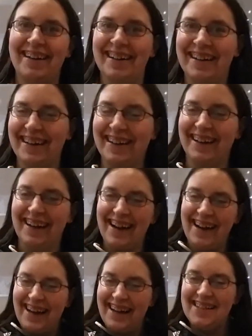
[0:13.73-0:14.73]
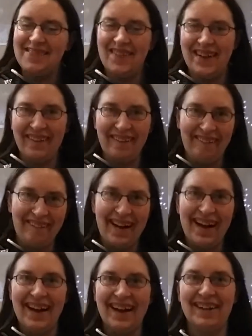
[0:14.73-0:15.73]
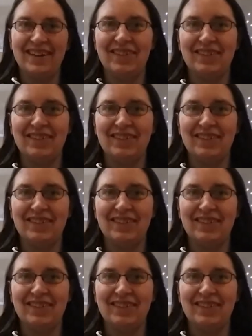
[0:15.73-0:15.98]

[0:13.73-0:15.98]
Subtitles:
It's been a while.